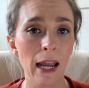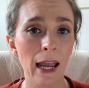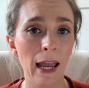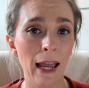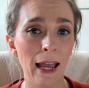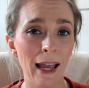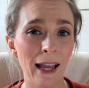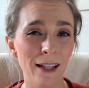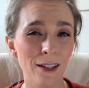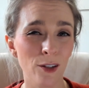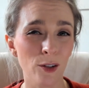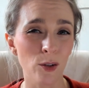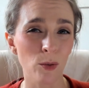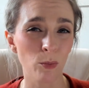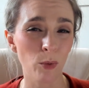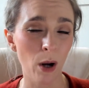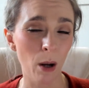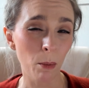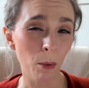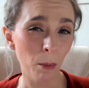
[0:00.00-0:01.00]
as there's
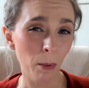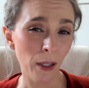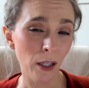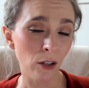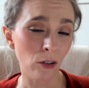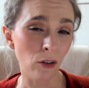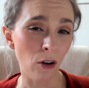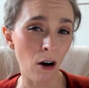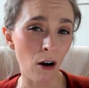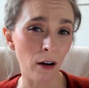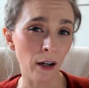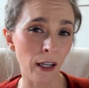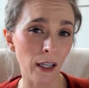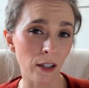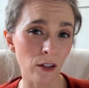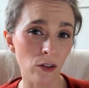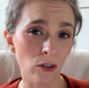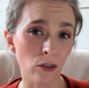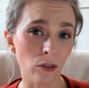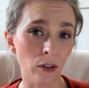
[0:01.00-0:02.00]
probably a long
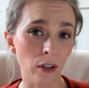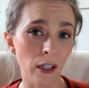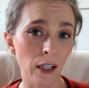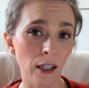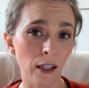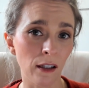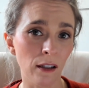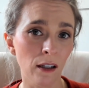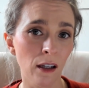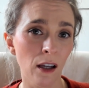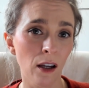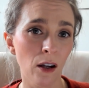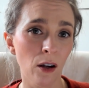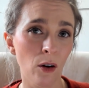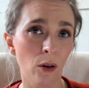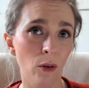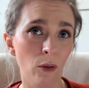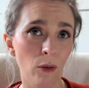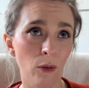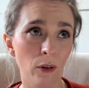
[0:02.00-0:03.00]
history
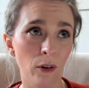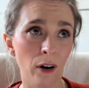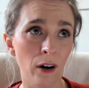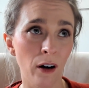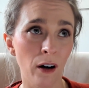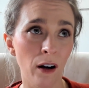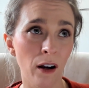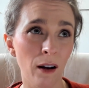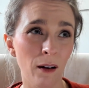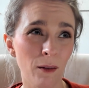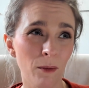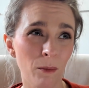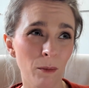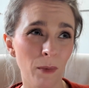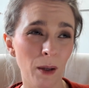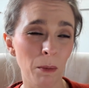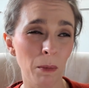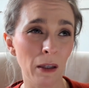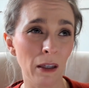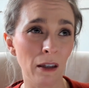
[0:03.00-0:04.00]
or
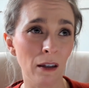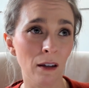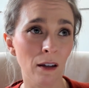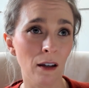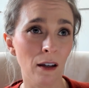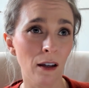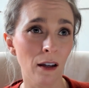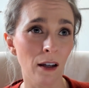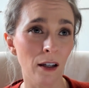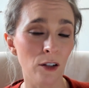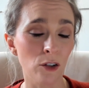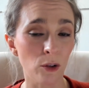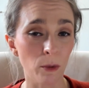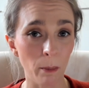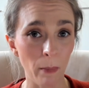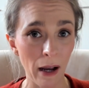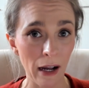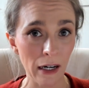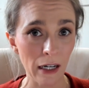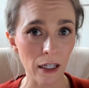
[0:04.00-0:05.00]
maybe a
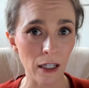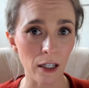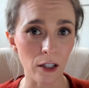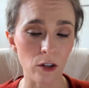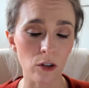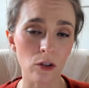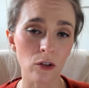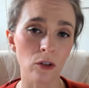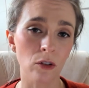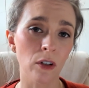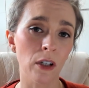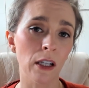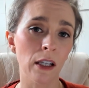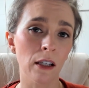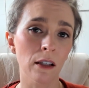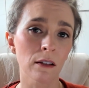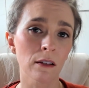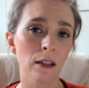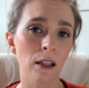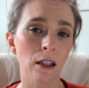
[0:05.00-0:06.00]
traumatic
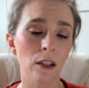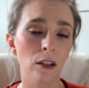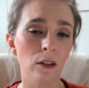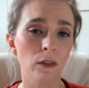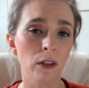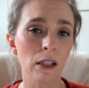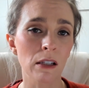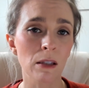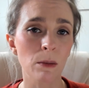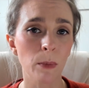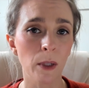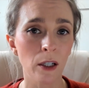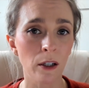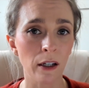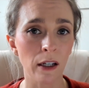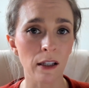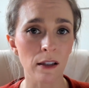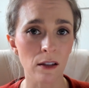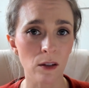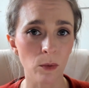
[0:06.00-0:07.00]
history that
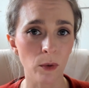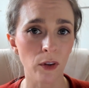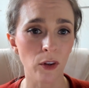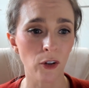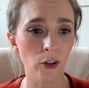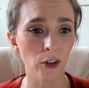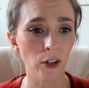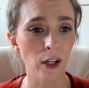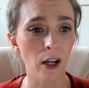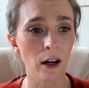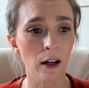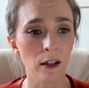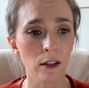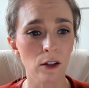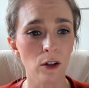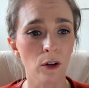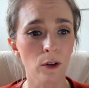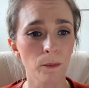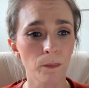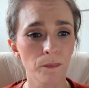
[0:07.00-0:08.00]
experienced with your young
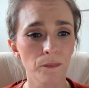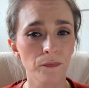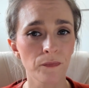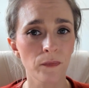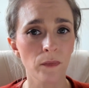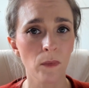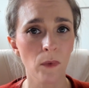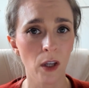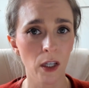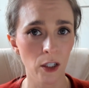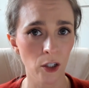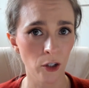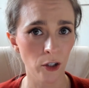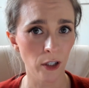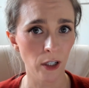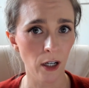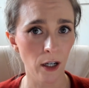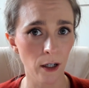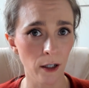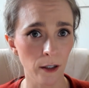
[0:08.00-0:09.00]
adult and
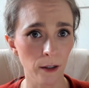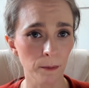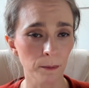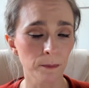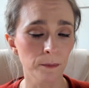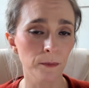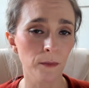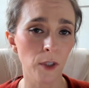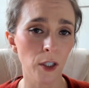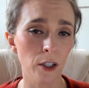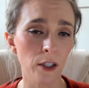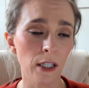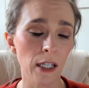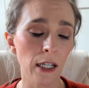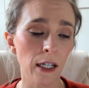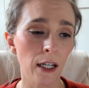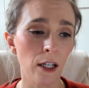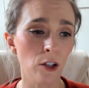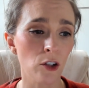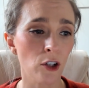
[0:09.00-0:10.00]
your
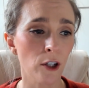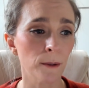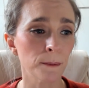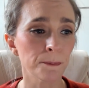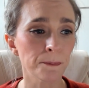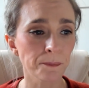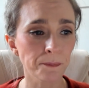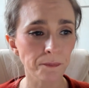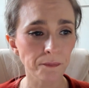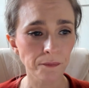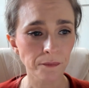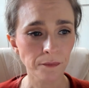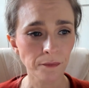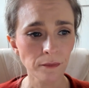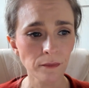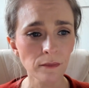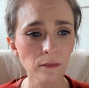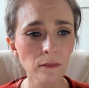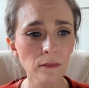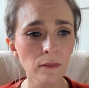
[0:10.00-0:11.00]
teenager.
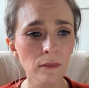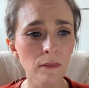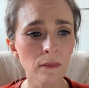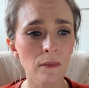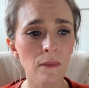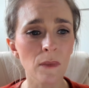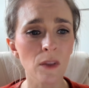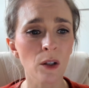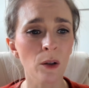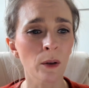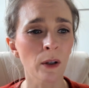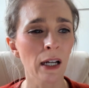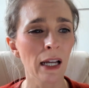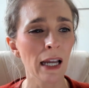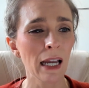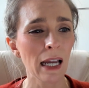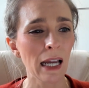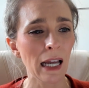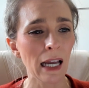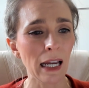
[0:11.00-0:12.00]
So
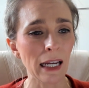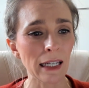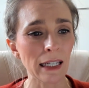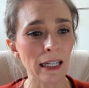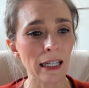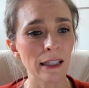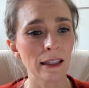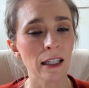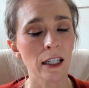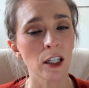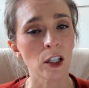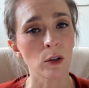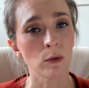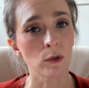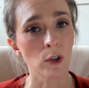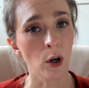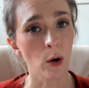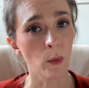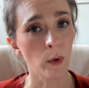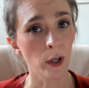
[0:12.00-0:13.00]
I get that you
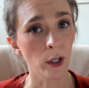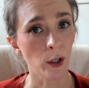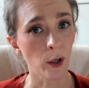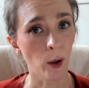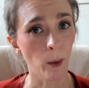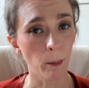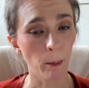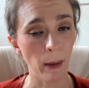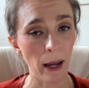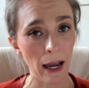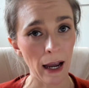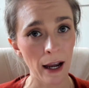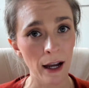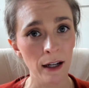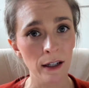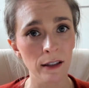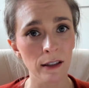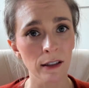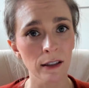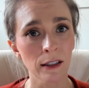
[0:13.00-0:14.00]
don't want to go
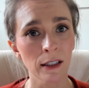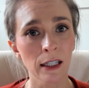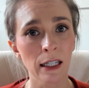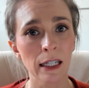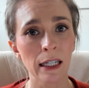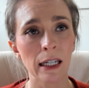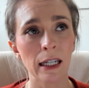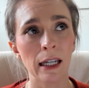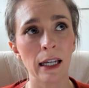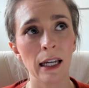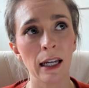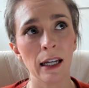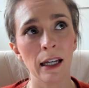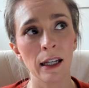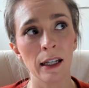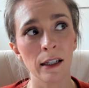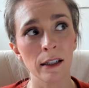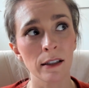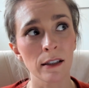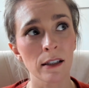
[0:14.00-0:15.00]
back
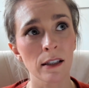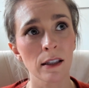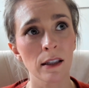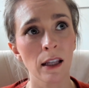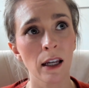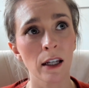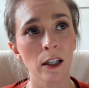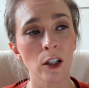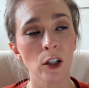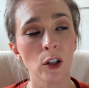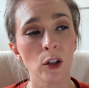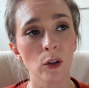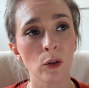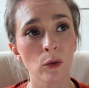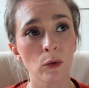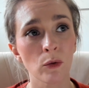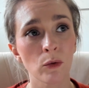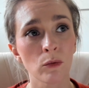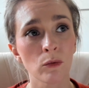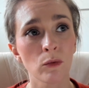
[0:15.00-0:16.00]
and that
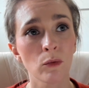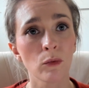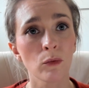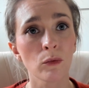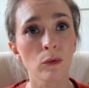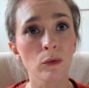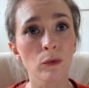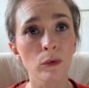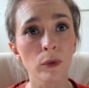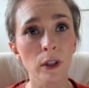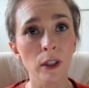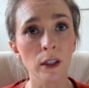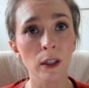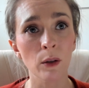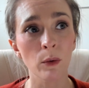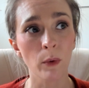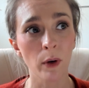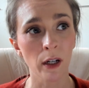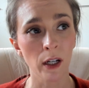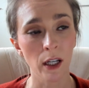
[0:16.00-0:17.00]
you really
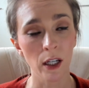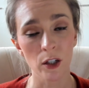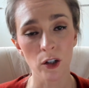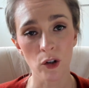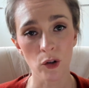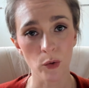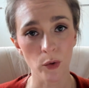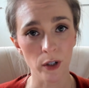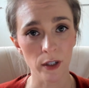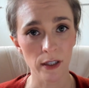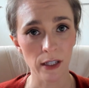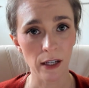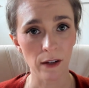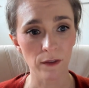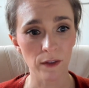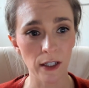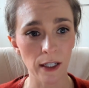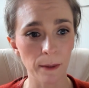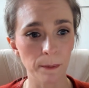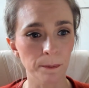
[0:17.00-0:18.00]
want to ensure
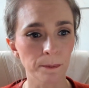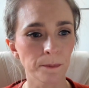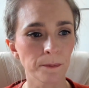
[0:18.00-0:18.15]
safety.